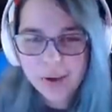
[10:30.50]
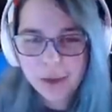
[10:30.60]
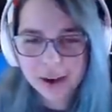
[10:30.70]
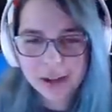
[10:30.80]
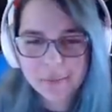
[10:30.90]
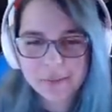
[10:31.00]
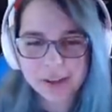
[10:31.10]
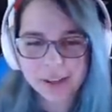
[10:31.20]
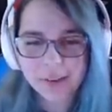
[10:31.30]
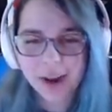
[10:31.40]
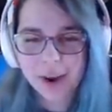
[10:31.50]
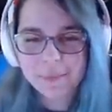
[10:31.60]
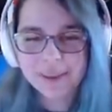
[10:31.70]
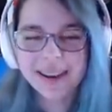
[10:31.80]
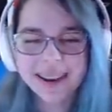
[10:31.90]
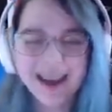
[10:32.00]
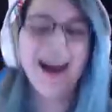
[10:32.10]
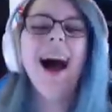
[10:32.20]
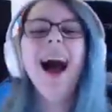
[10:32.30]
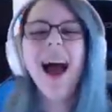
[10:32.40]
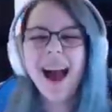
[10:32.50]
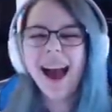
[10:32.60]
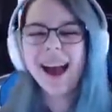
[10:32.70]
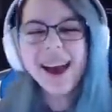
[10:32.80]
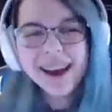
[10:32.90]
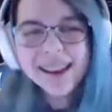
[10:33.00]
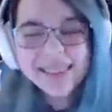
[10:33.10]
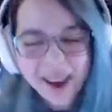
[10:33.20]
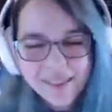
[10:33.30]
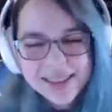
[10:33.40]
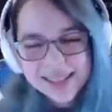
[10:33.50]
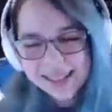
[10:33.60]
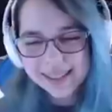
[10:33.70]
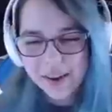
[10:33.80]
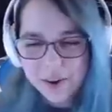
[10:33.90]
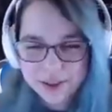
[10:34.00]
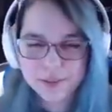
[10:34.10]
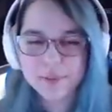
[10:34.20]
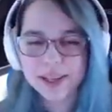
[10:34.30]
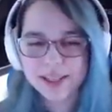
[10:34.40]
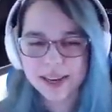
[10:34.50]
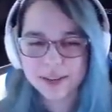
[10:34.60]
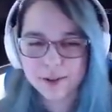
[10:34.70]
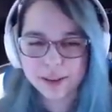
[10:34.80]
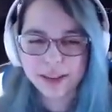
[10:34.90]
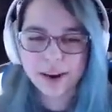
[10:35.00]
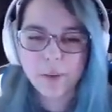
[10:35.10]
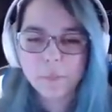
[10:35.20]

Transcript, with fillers: come pick you up. That was like the ultimate chase right there.